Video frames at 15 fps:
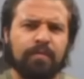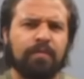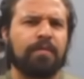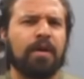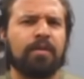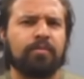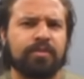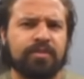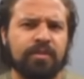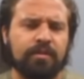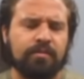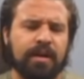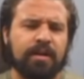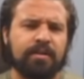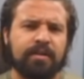If your father was still
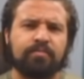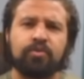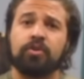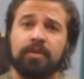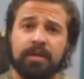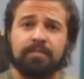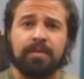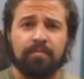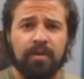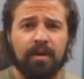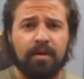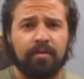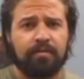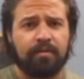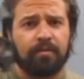around, I'm sure he'd be
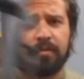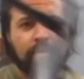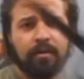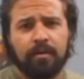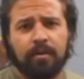proud of you.